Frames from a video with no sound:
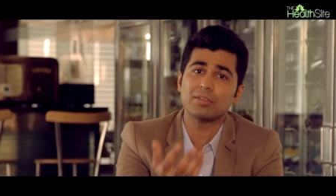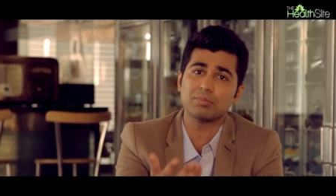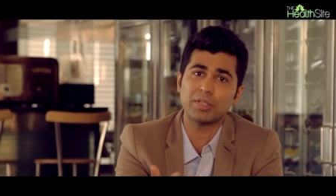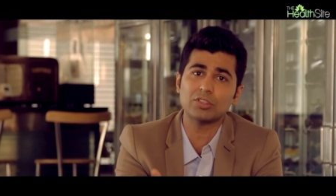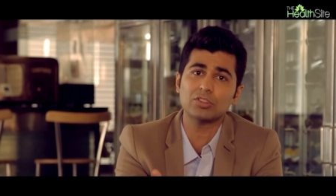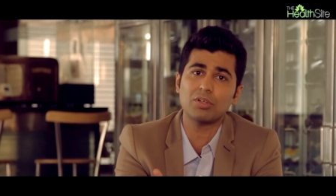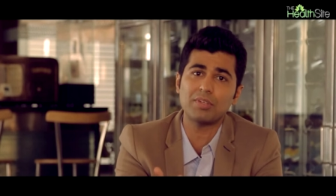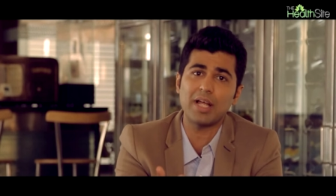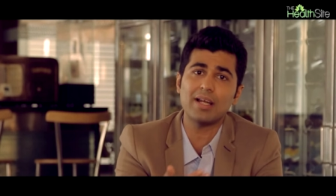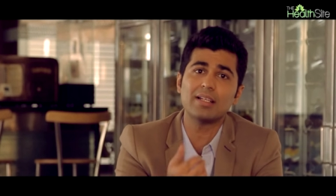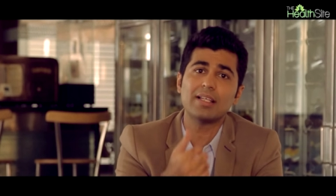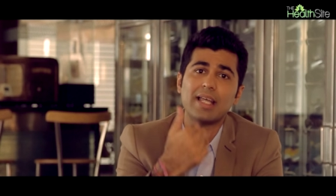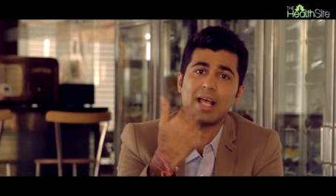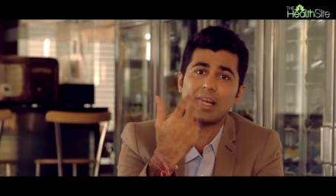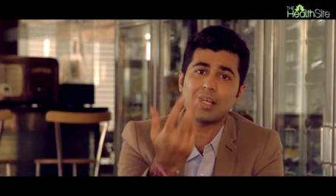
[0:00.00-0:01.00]
Because of
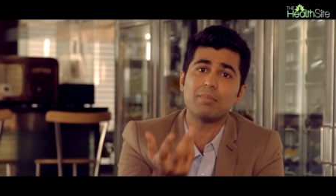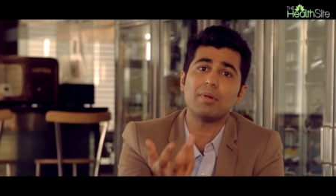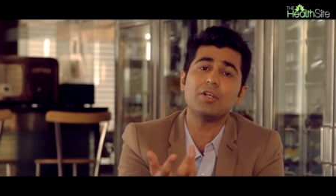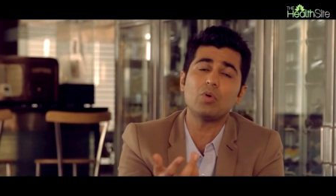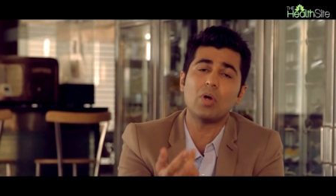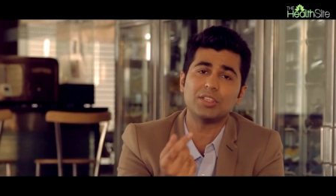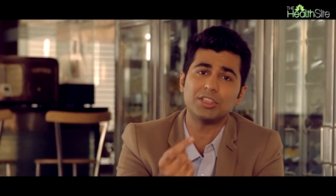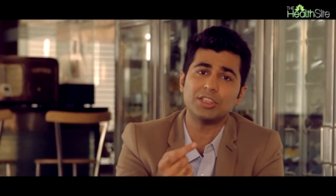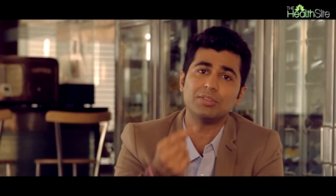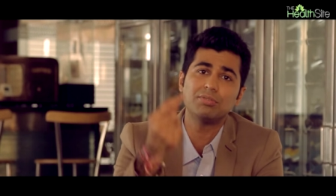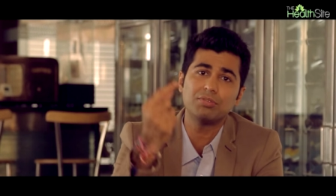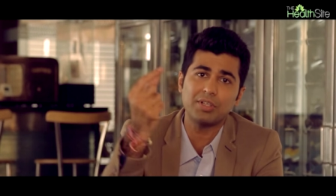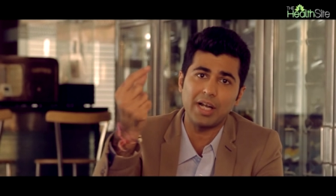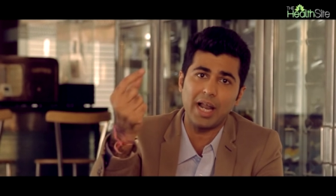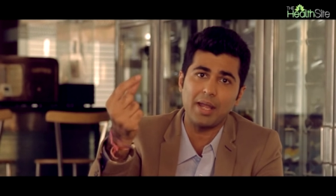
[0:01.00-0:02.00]
that, they are able to
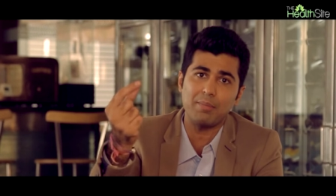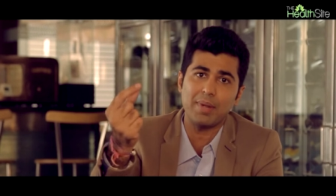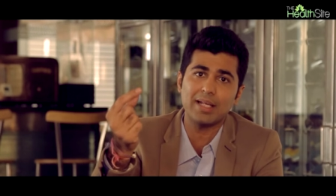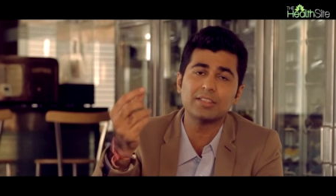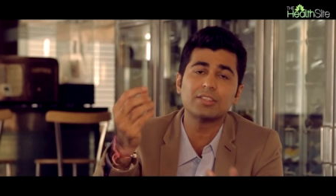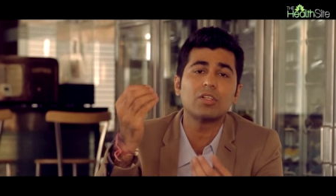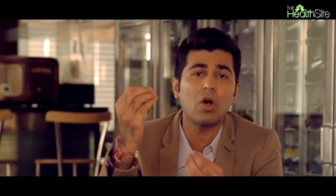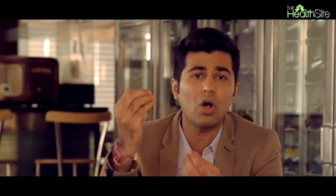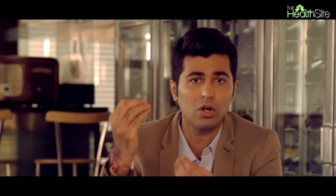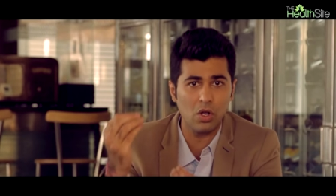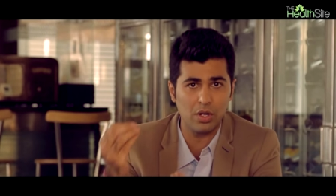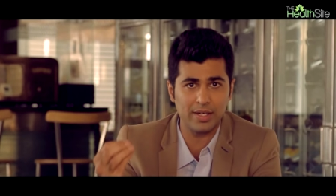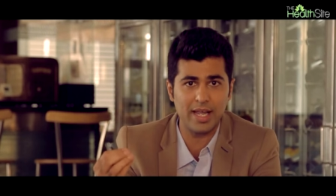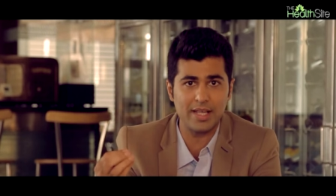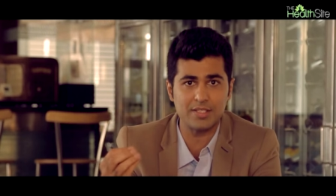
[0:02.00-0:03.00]
achieve climax or
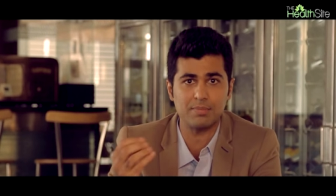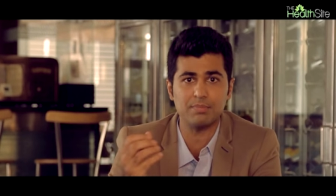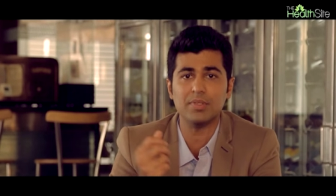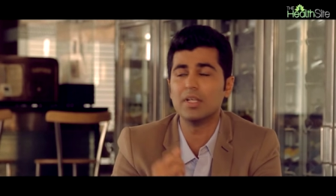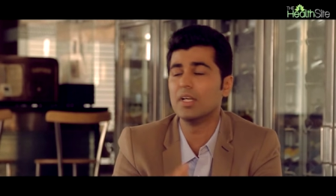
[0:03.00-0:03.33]
orgasm.